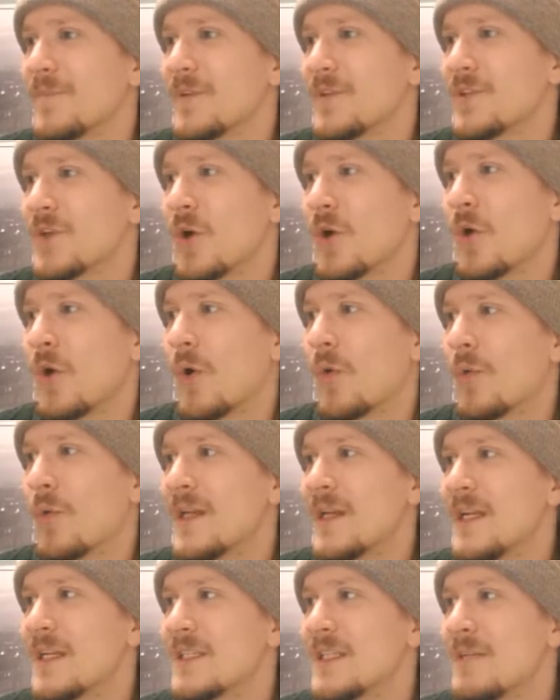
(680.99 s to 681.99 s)
So we
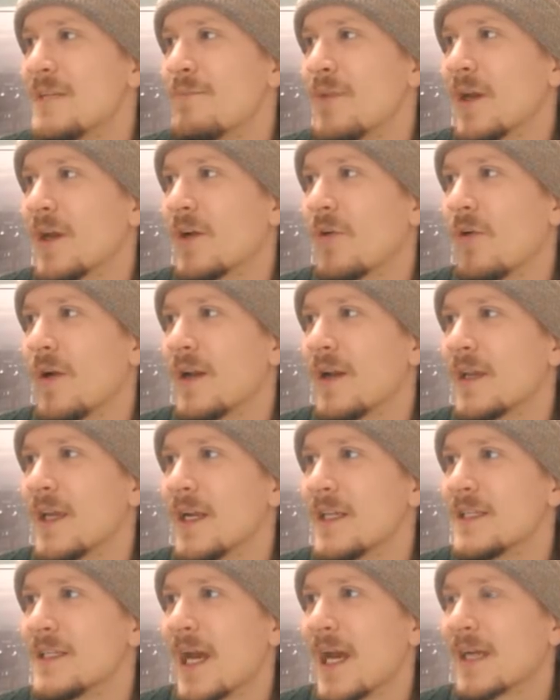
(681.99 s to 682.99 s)
need to see Bitcoin get
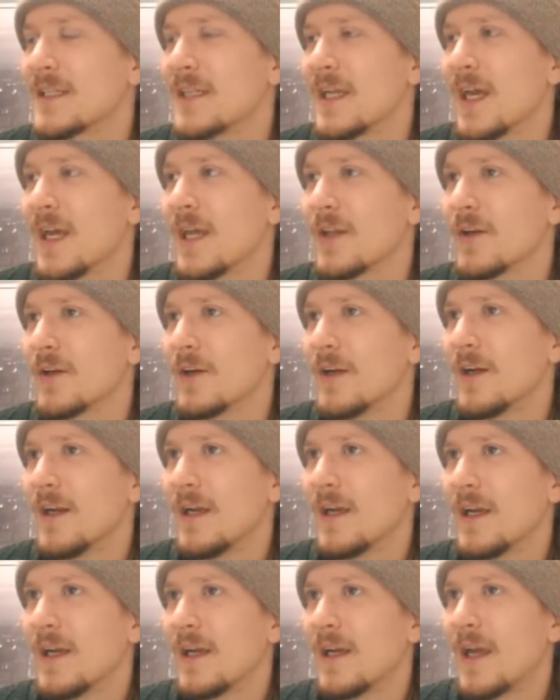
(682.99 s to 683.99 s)
its act together
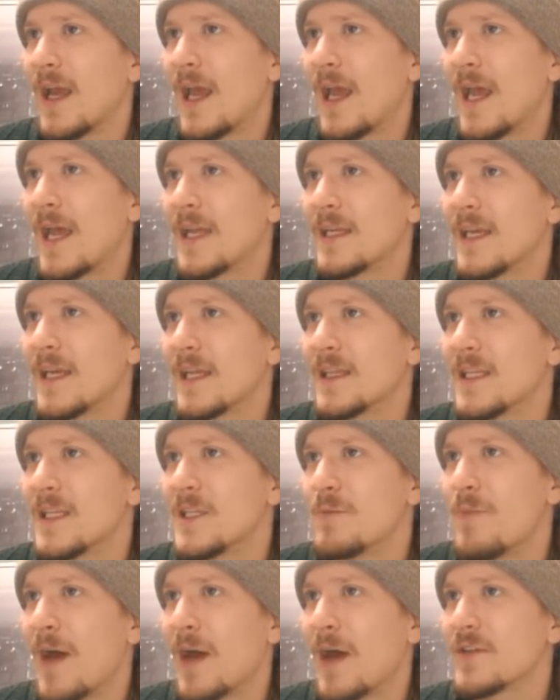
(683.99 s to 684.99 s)
and get this
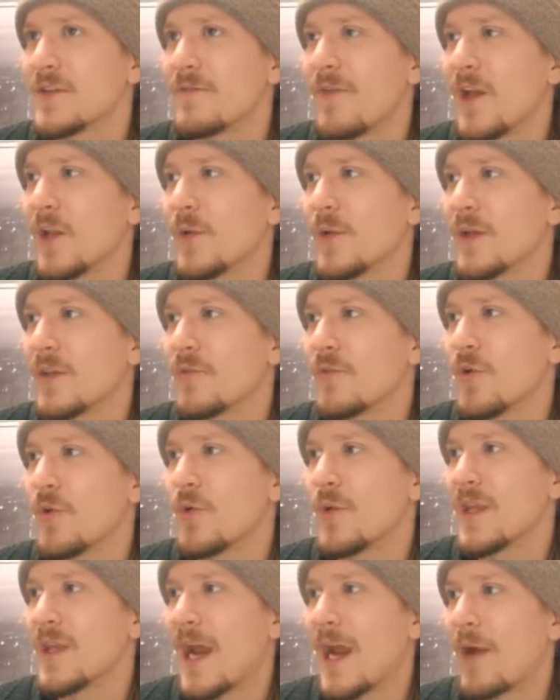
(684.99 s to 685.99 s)
bounce following through
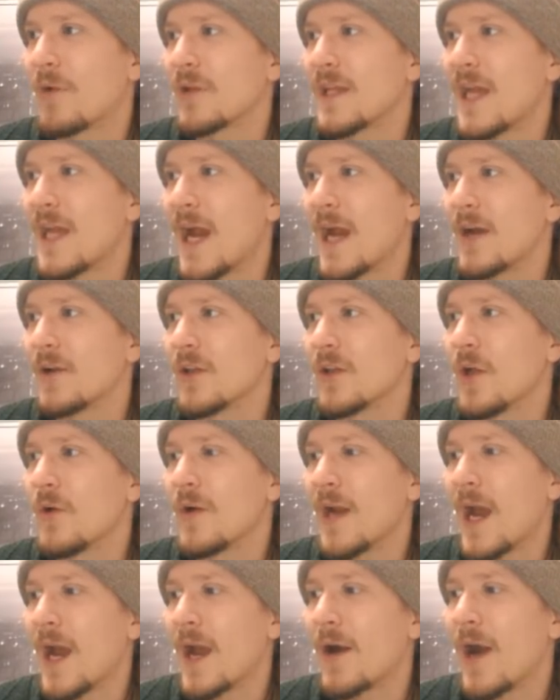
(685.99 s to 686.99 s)
with an hourly higher low
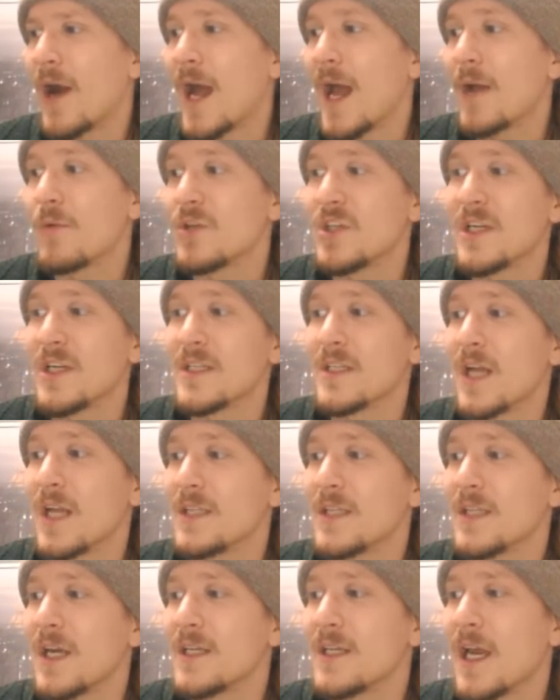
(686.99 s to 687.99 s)
and higher high, which it has
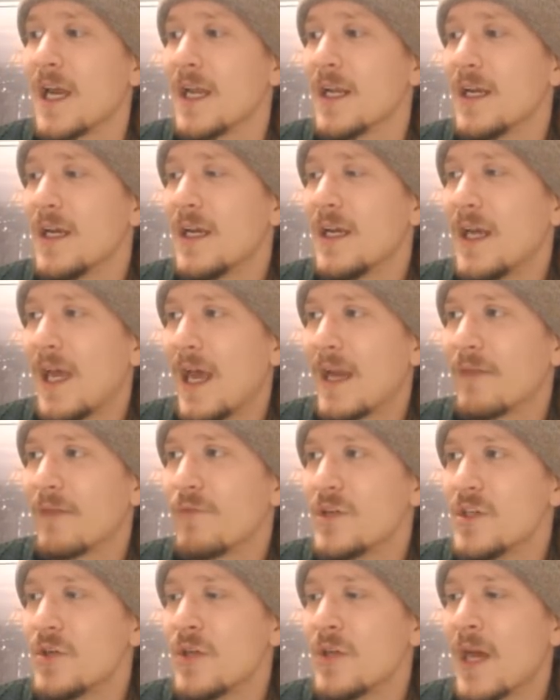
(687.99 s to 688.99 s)
not done yet. And if
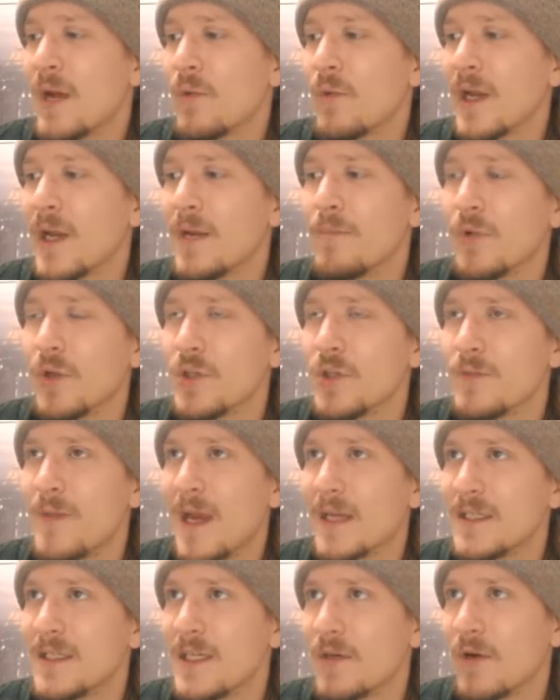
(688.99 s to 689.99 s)
we do that, we'll get a bullish
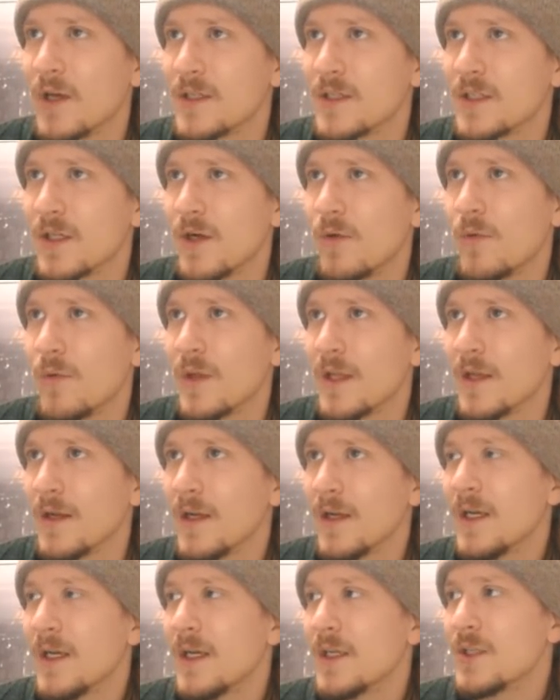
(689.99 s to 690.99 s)
MACD cross to go with it.
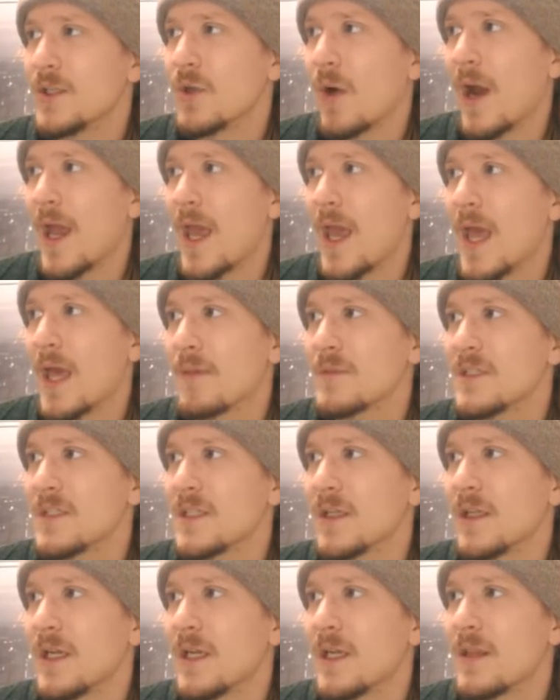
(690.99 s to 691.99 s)
So I am
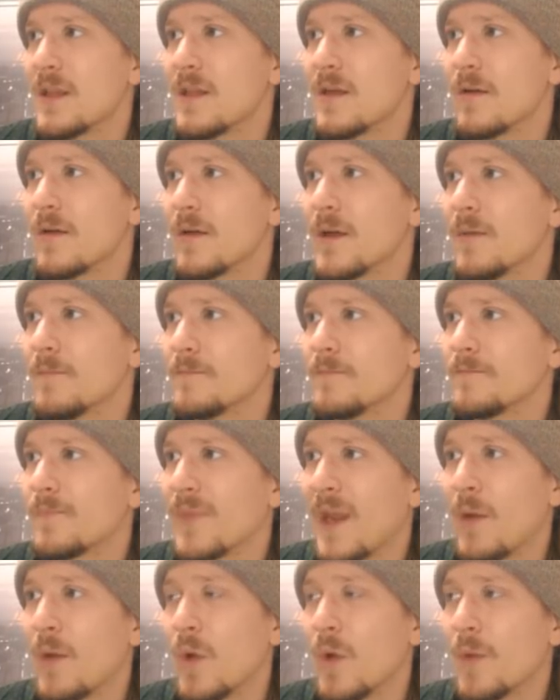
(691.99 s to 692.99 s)
still in Ethereum.
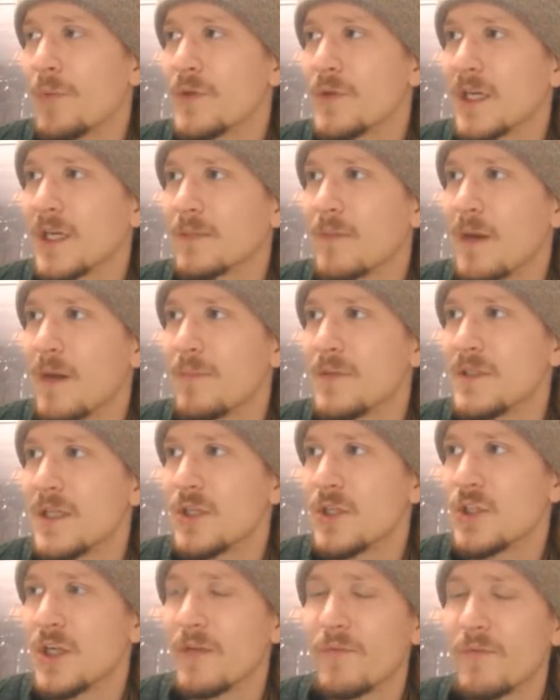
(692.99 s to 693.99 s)
I will protect my
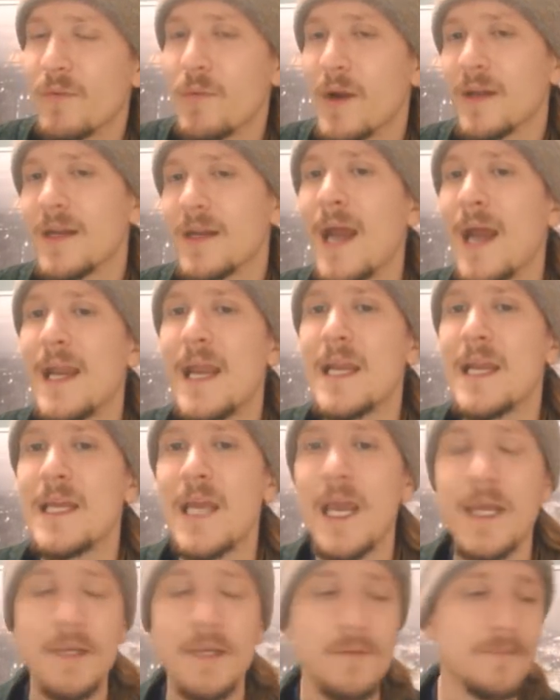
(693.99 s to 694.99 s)
position if we break
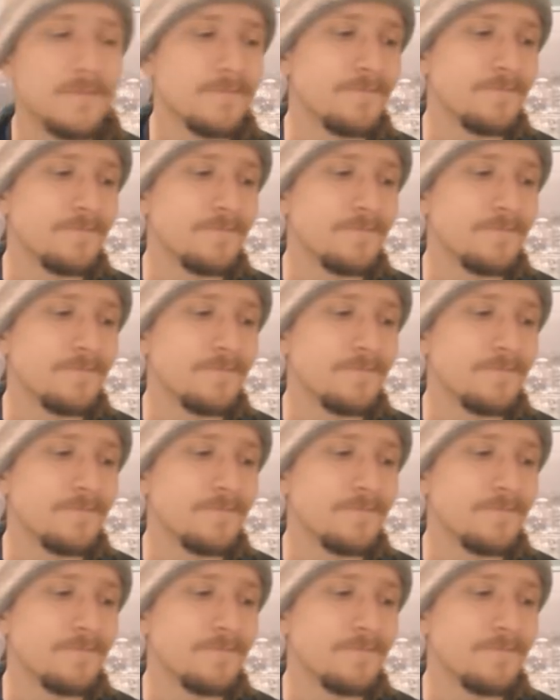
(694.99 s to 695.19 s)
988.